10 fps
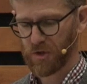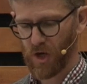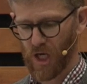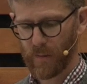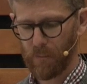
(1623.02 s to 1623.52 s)
to
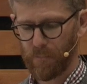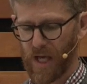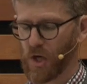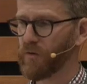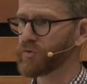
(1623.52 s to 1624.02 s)
talk about
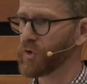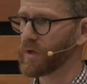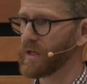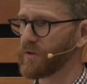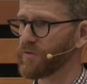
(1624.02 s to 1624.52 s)
paid off
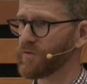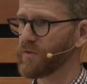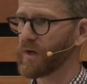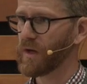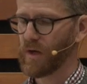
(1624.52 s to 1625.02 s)

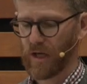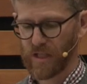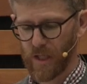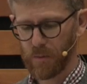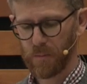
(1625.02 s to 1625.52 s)
journalists
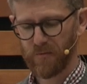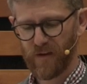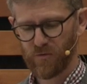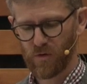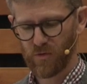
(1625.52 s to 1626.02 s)
and liberal
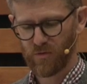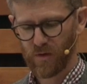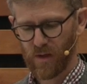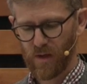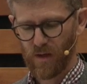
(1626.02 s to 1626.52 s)
professors,
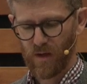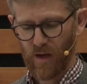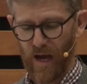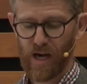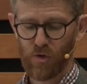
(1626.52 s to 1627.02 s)

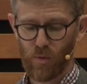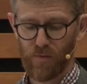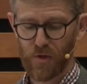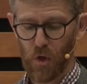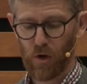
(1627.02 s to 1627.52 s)
adding to
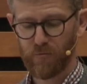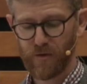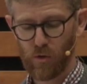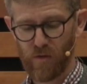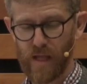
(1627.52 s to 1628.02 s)
it the dark
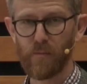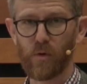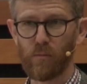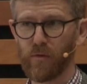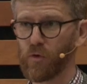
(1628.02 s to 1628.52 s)
figure of the
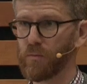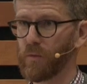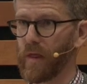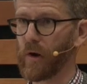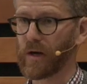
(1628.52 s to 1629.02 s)
immigrant with whom
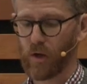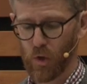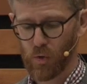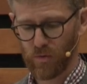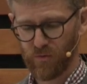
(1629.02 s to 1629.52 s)
they are in
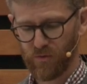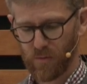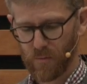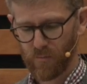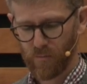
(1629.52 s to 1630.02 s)
cahoots.
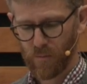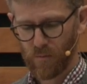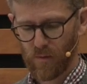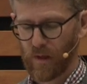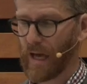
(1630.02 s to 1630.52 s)

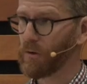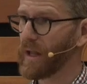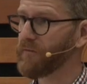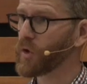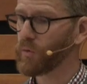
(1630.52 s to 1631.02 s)
And it will
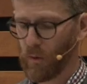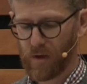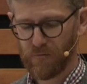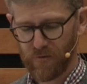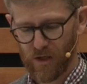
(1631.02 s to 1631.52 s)
have a
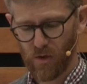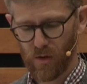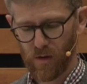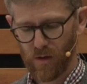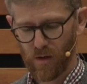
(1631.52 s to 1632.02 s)
growing figure